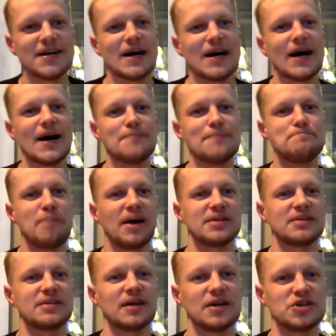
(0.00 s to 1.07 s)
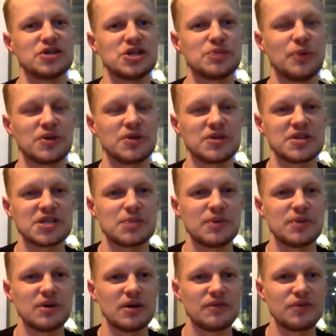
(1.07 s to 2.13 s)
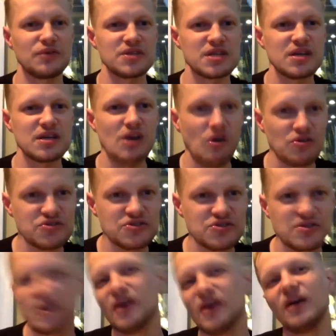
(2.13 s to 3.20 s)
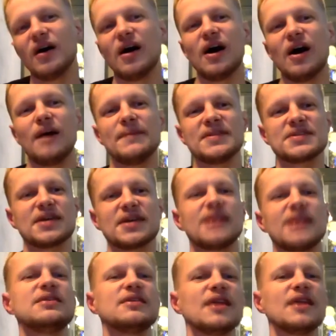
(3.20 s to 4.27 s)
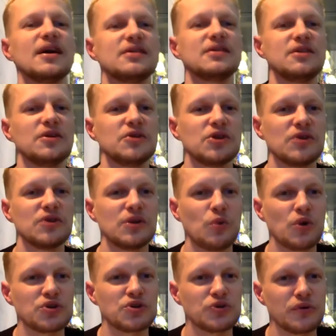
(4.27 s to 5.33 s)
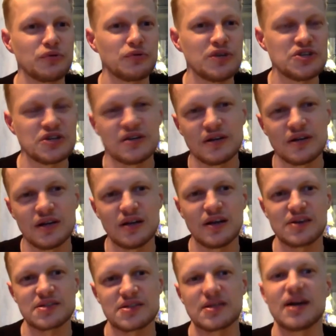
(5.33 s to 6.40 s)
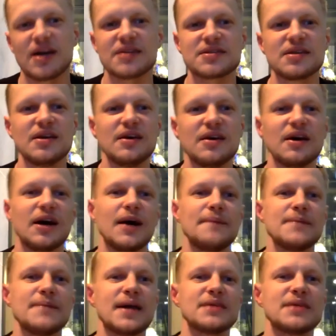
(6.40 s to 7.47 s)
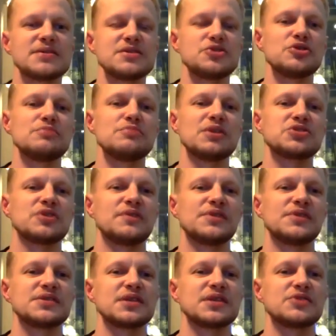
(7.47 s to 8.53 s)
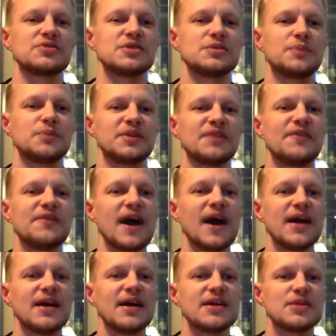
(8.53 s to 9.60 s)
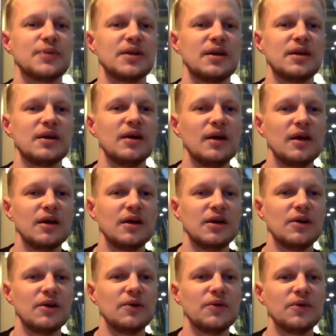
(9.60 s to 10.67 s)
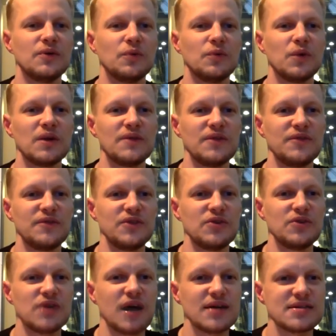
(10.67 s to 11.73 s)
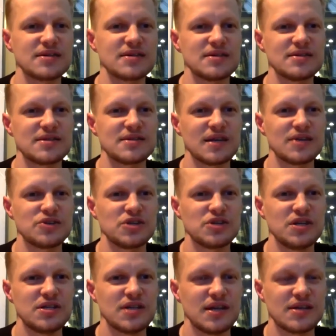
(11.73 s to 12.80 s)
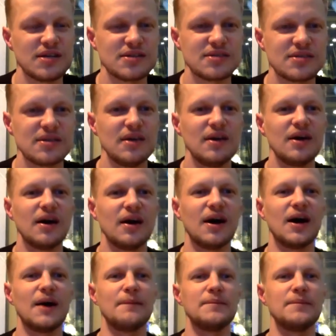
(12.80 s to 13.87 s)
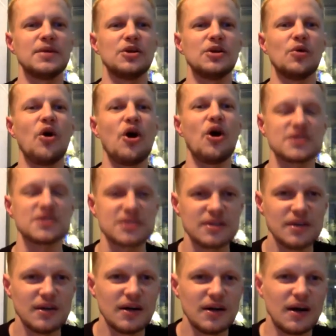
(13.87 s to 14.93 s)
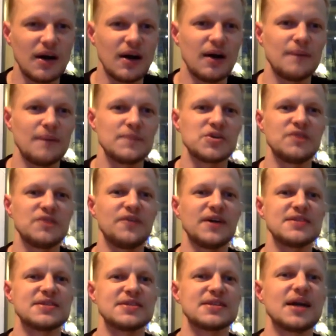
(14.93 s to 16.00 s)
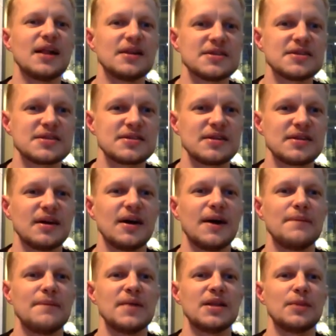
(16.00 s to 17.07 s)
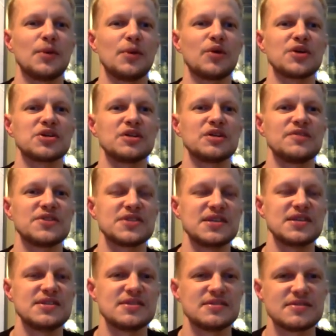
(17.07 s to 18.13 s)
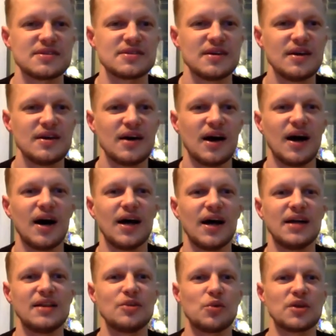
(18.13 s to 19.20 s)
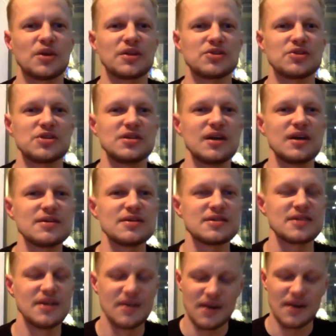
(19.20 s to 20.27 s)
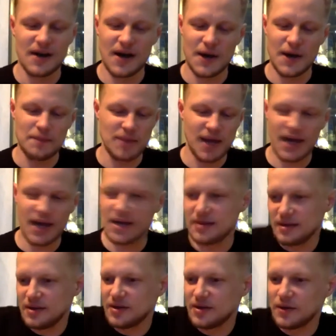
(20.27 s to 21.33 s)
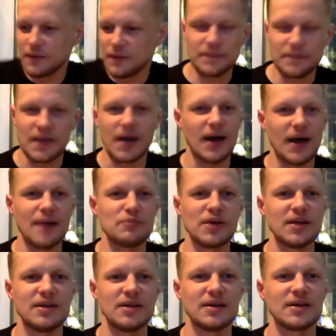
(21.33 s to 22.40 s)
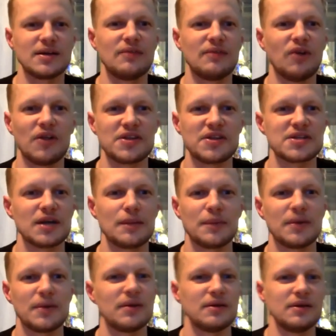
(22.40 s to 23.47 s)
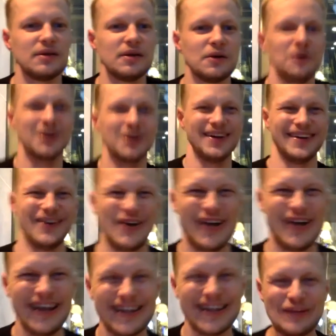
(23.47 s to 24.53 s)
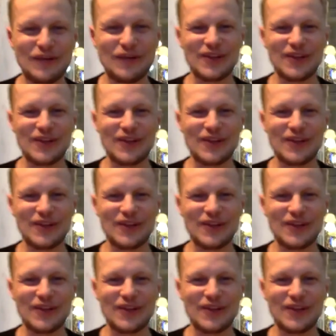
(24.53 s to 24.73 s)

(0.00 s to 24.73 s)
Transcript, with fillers: um, but uh, she spoke to the spirit of resilience, um, and this idea that, you know, you're in a war-torn region in Alsace um, that has endured much over the centuries, but the vine has been, you know, one of the few constants, and she takes, um, you know, heart. Um, she finds solace um, in the progression of the seasons uh, and in the work that she does. Um, and, you know, uh, I'm ready to give all this up and, you know, live